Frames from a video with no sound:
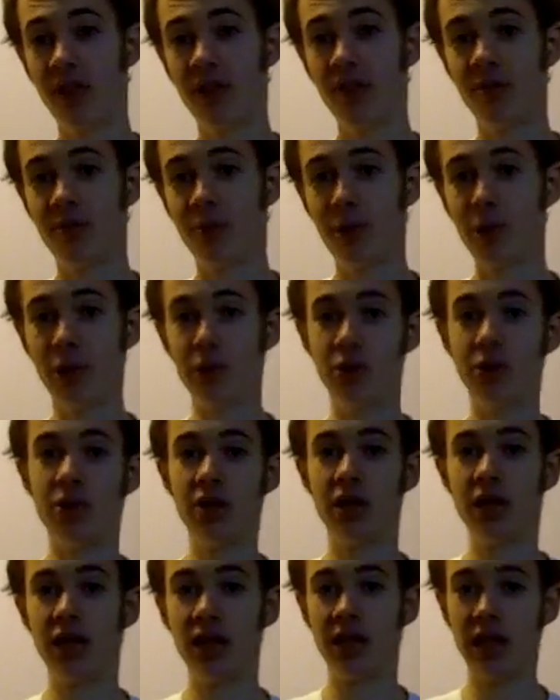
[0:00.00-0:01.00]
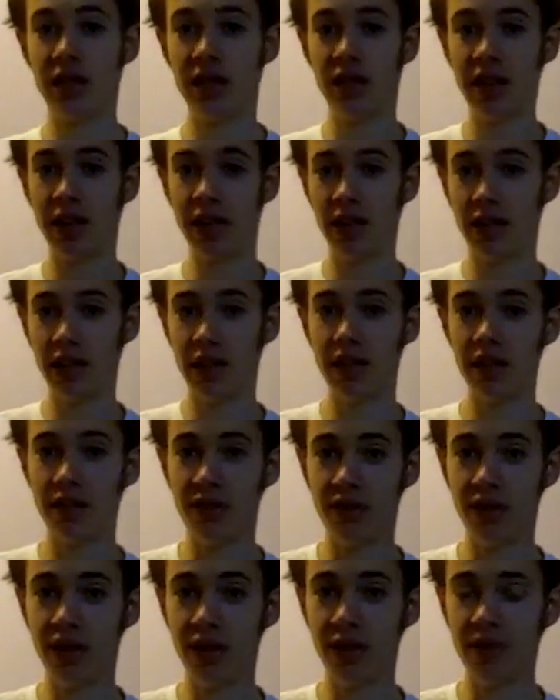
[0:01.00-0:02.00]
of producing and, and
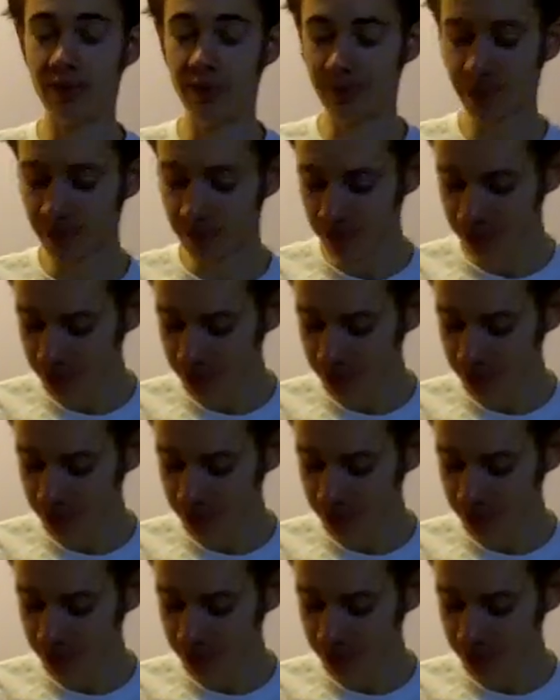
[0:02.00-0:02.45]
giving.